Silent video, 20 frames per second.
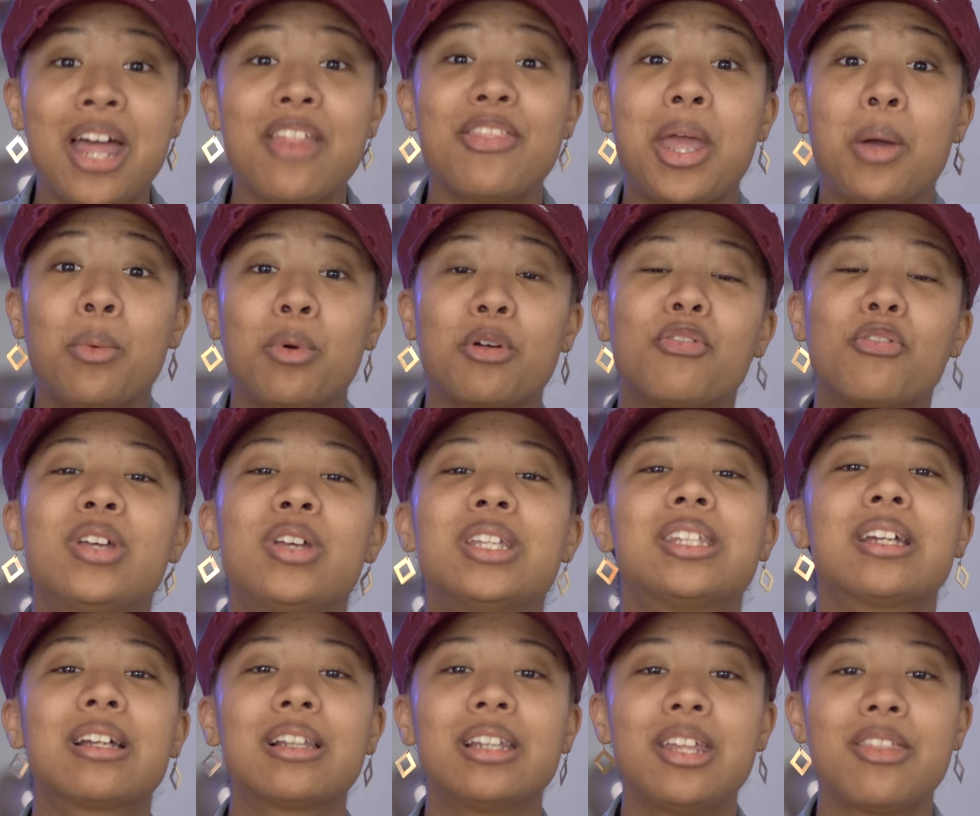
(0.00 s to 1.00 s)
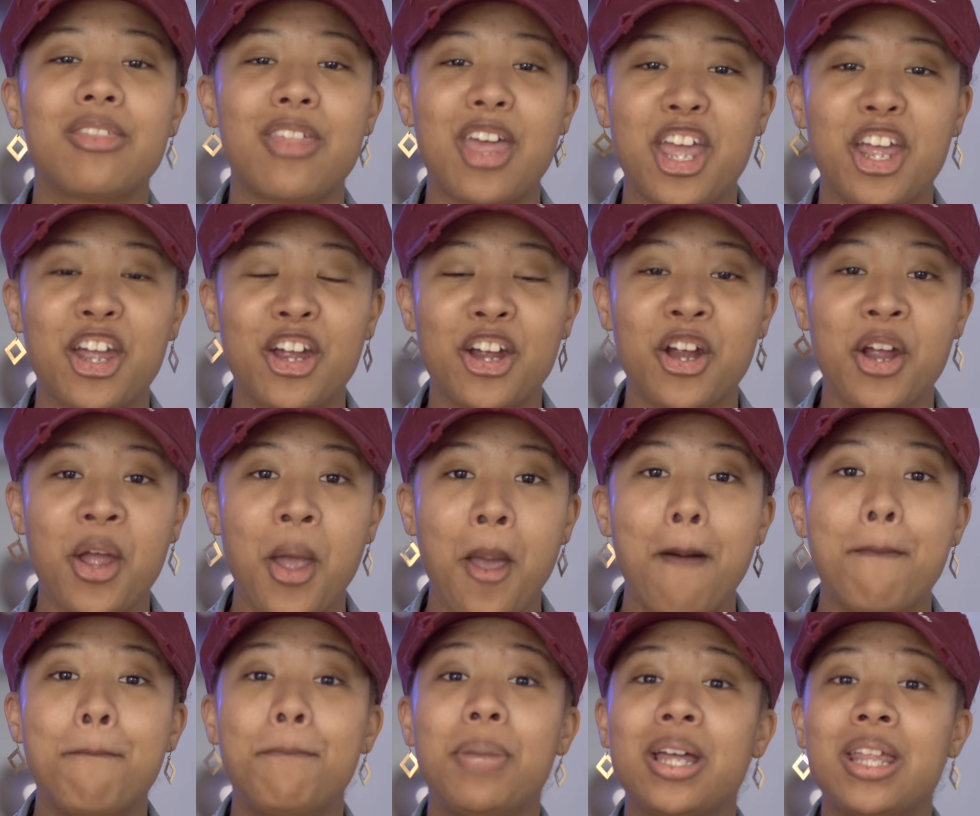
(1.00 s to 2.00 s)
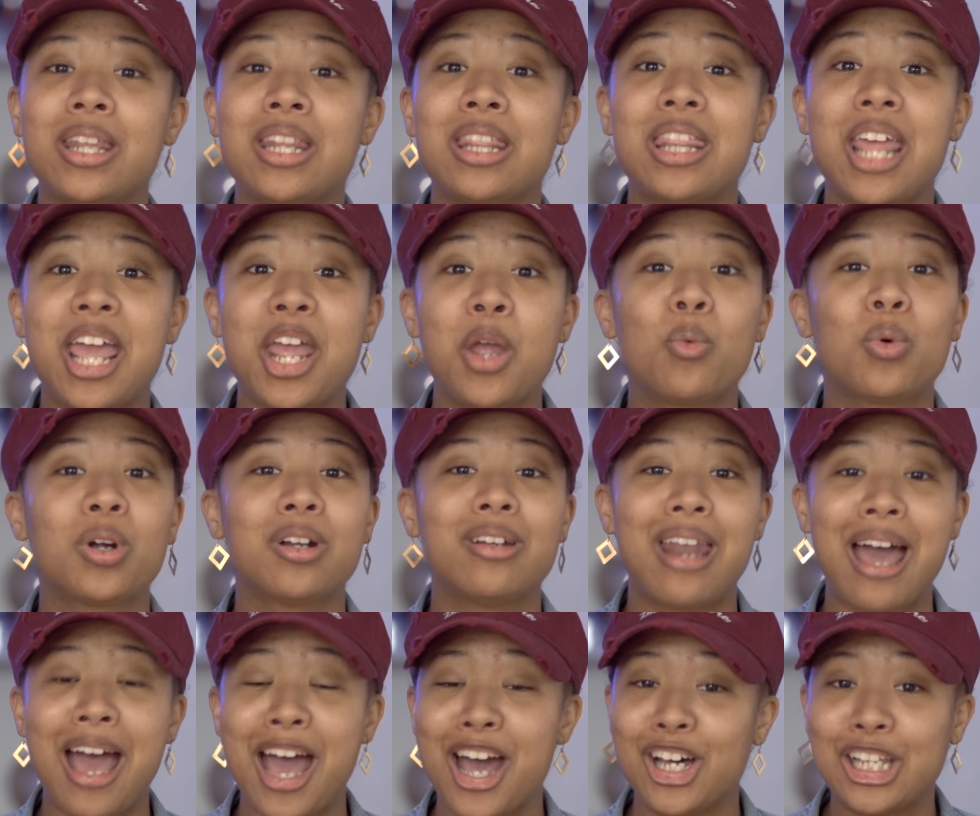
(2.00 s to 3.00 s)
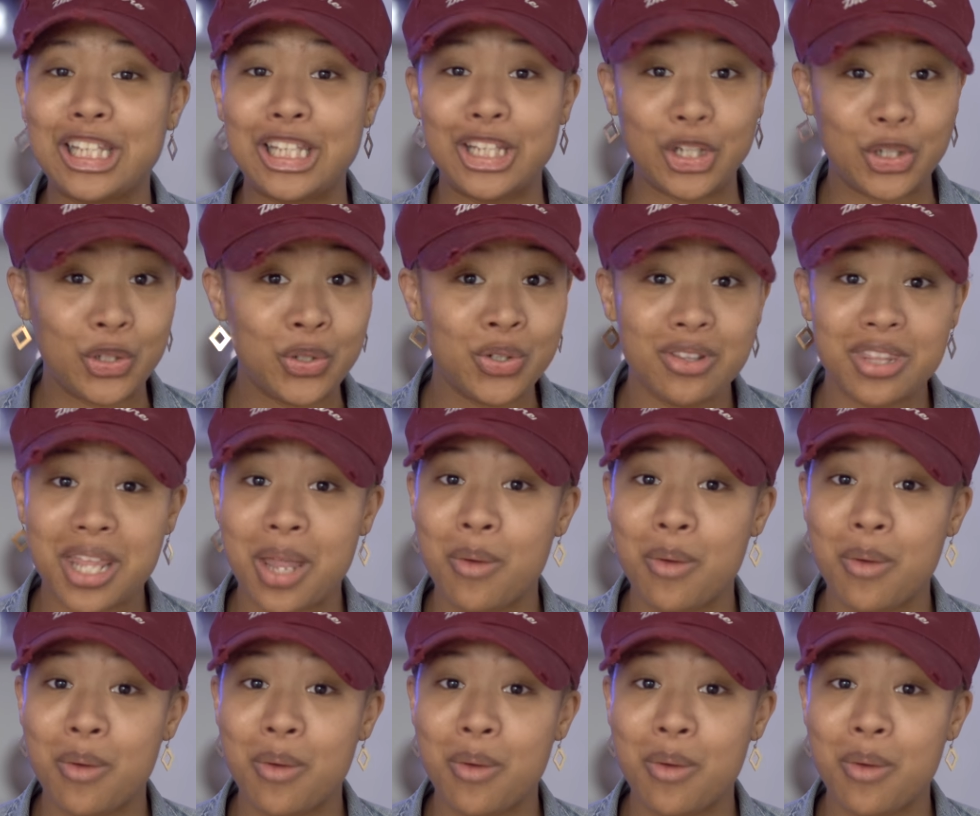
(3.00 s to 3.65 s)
They physically there, but they were not alert.